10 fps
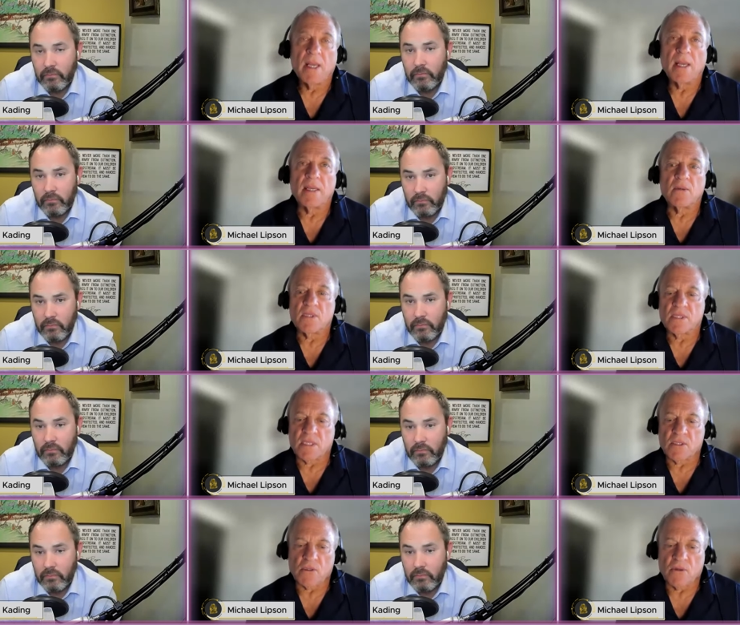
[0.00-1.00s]
Speaker 1: It was
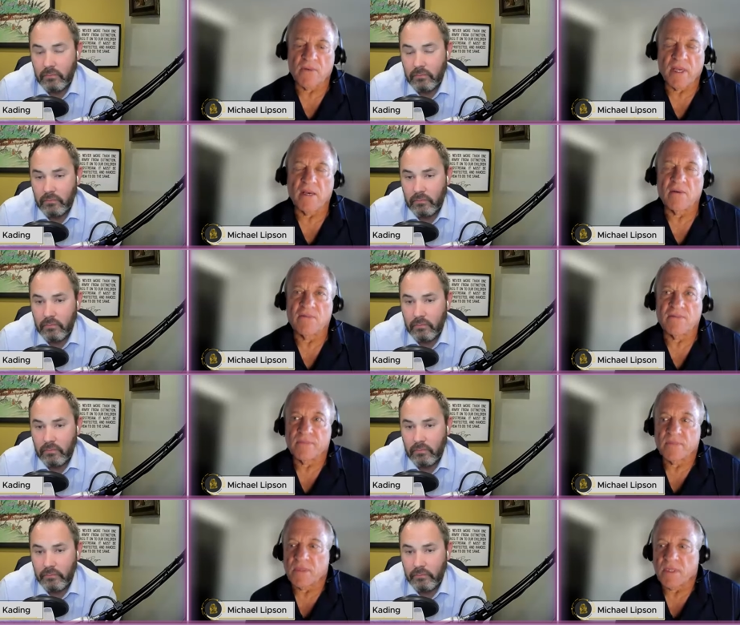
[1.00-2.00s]
a survey of
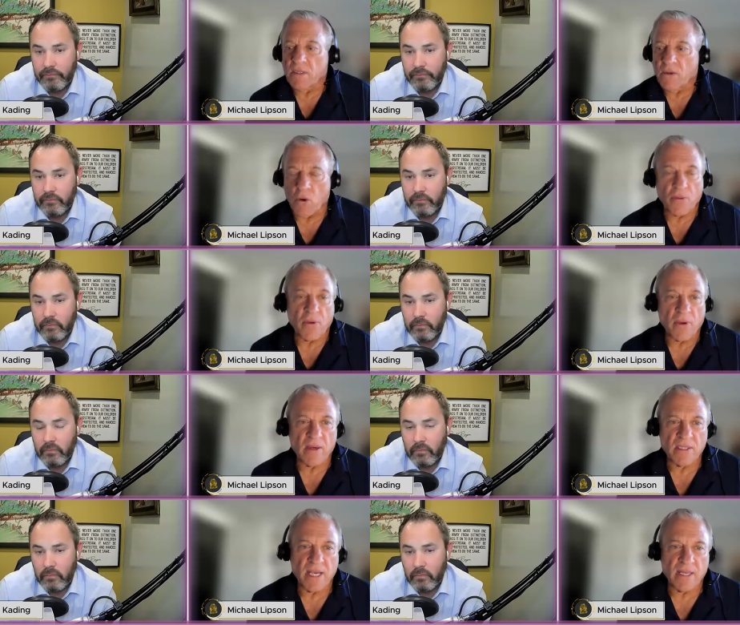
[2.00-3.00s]
you know
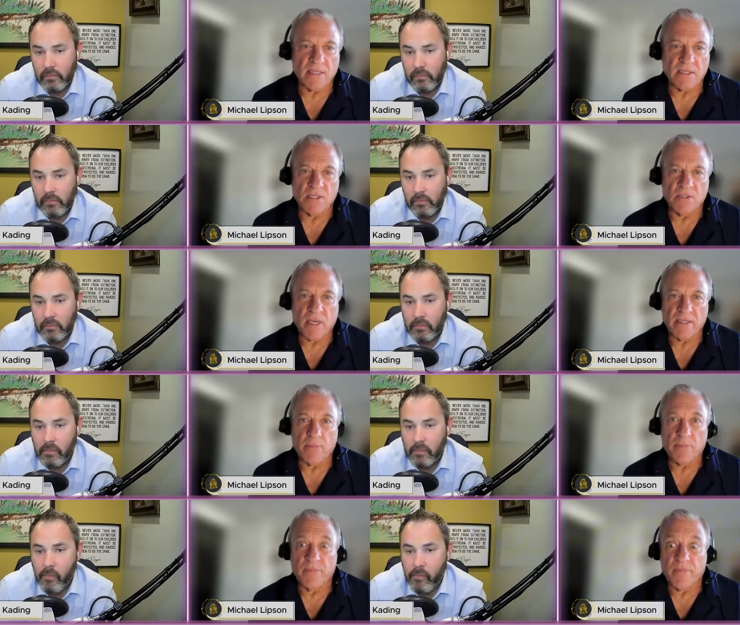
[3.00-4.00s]
orthokeratology, trying
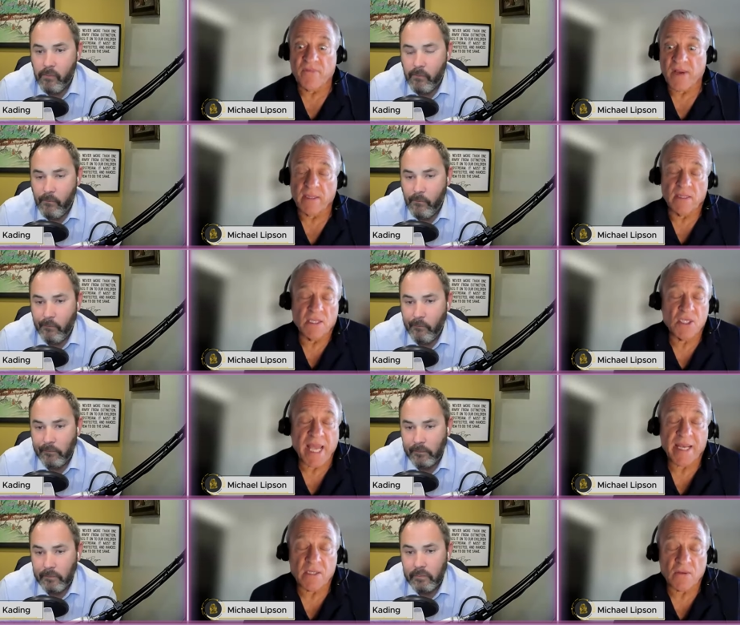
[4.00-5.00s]
to find the
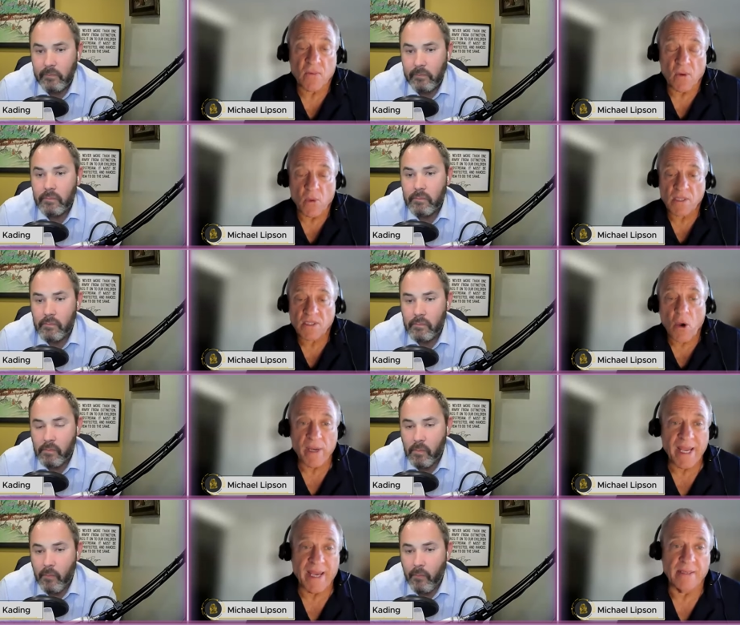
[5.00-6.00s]
status of what's
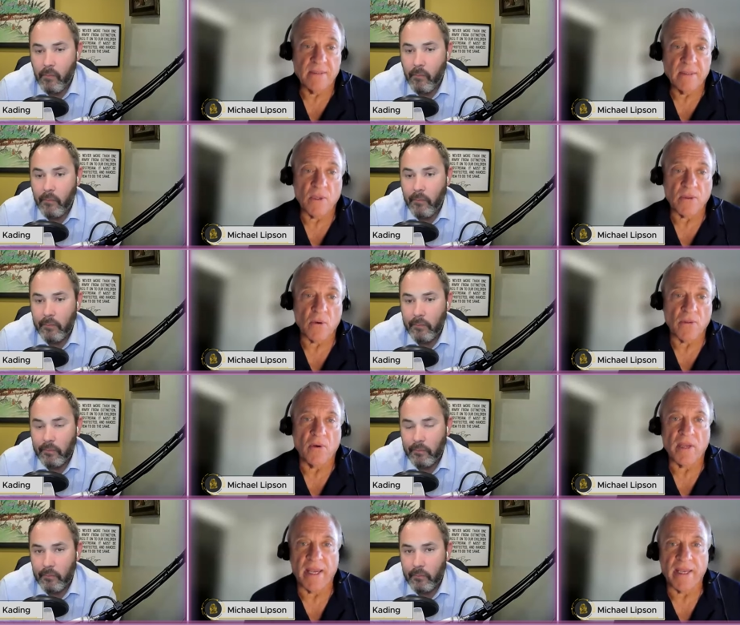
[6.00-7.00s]
going on with
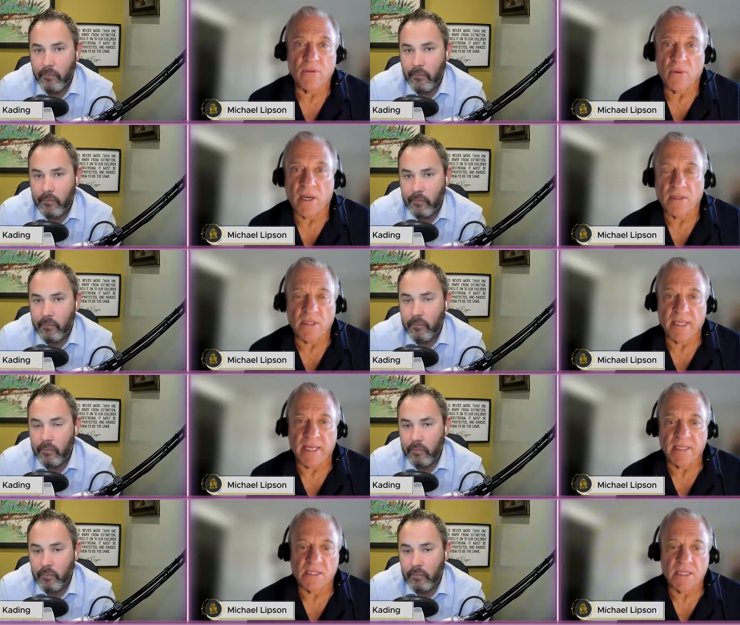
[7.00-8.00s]
ortho K mm-hmm. throughout the
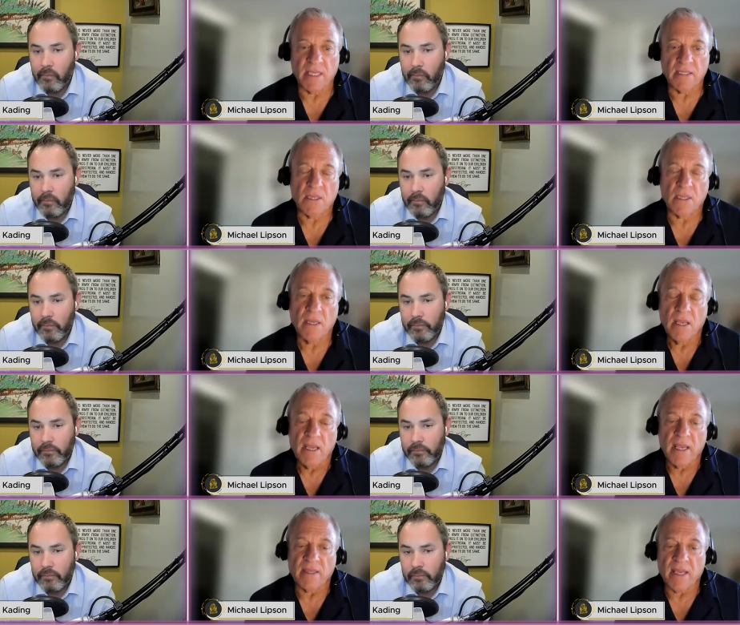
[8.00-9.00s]
United States. And
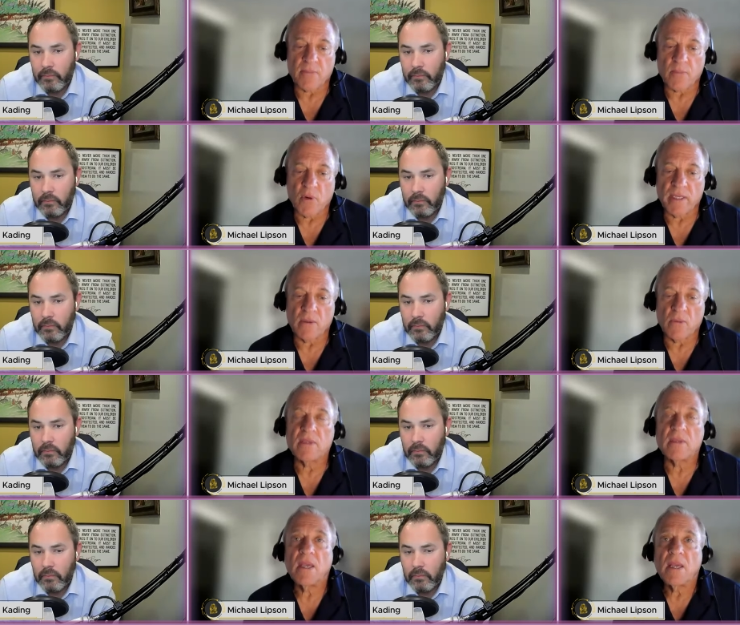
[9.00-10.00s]
at that point,
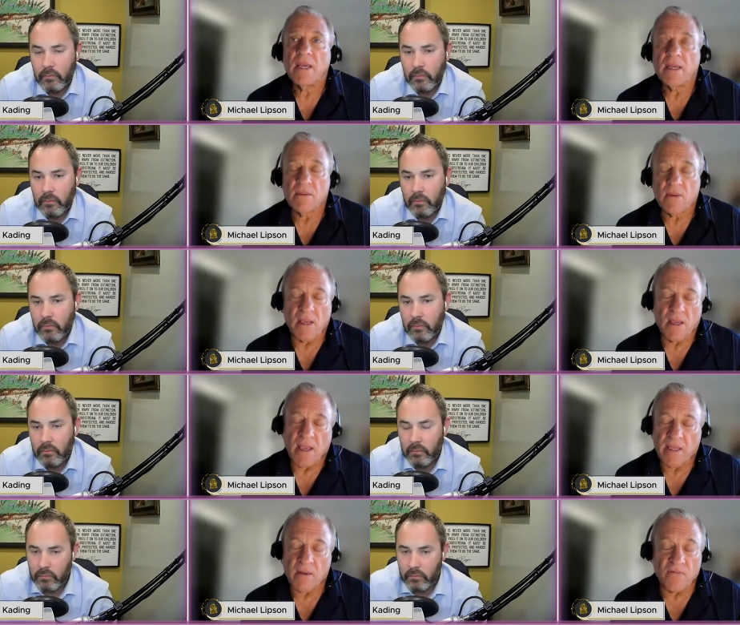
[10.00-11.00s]
we
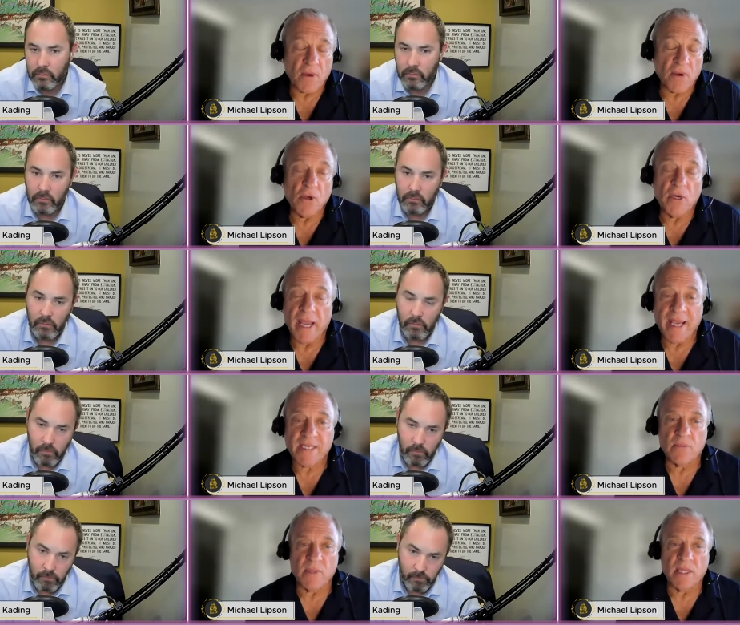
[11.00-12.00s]
had a very good
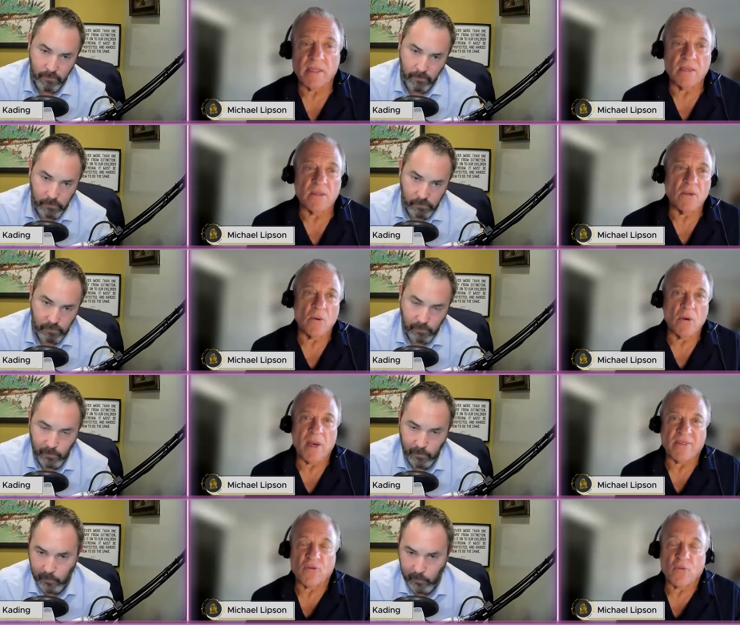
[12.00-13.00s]
estimate that there were
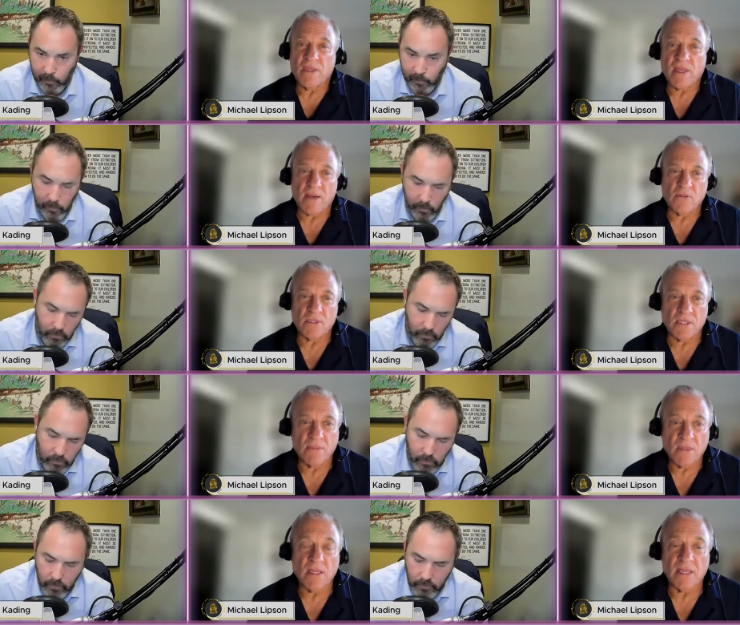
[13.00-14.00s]
about
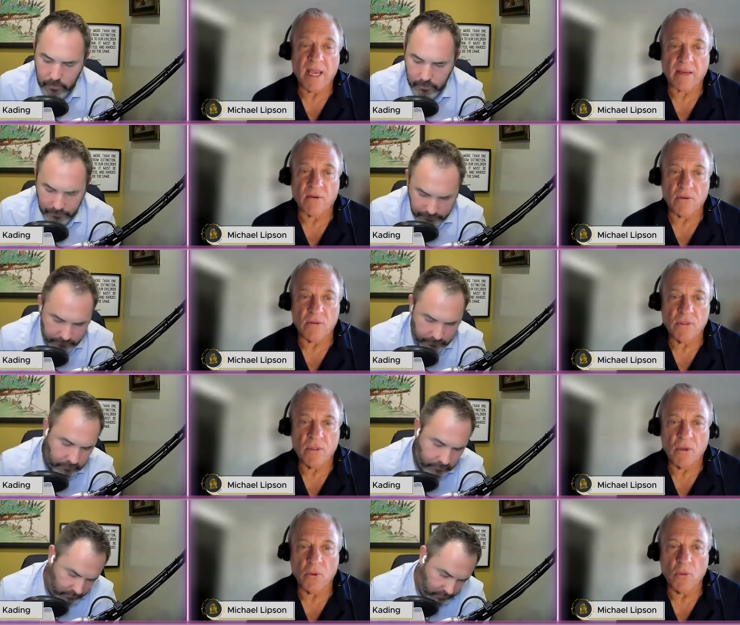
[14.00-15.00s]
3,000 doctors who